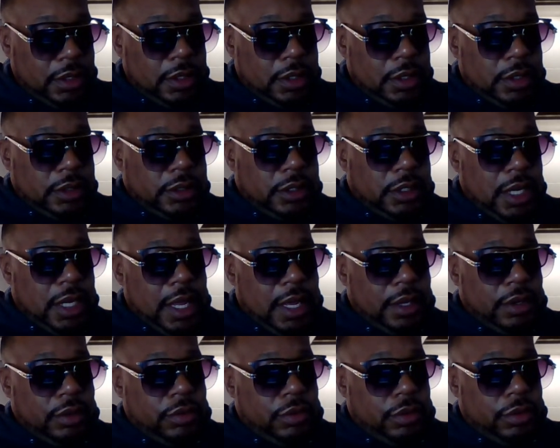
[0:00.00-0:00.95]
It's a
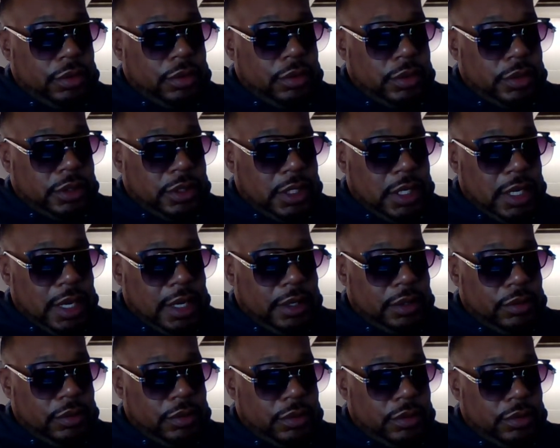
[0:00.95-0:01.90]
lot going on. There's a lot
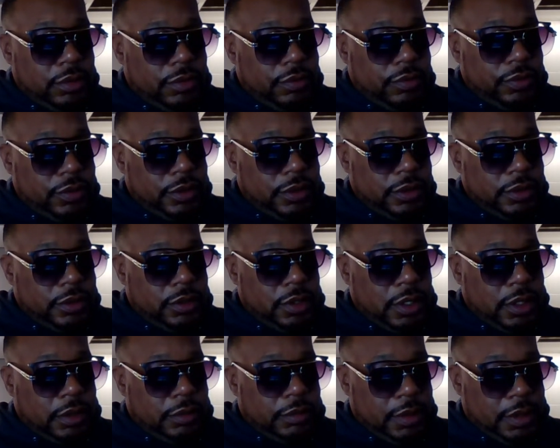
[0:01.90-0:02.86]
going on for us to
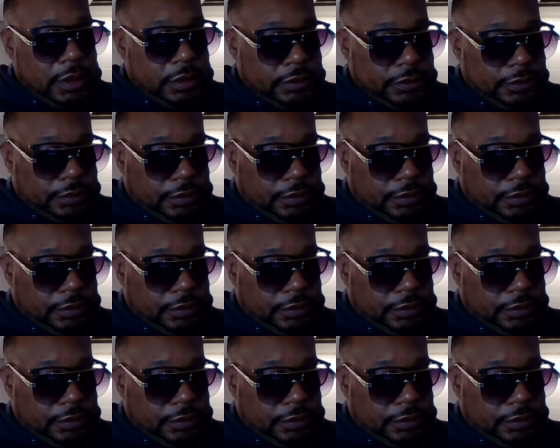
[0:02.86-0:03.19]
talk about.